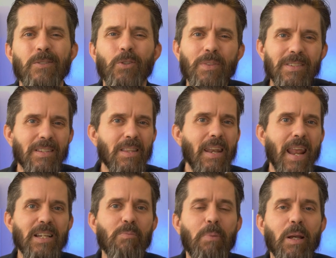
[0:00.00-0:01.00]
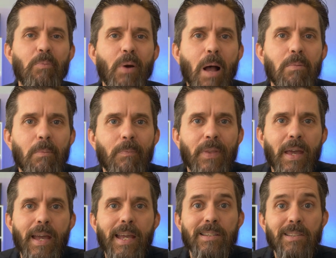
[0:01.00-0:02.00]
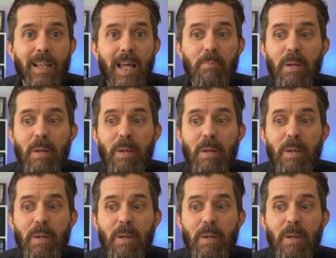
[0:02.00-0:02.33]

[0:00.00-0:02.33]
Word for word: So this is the next big problem is a lot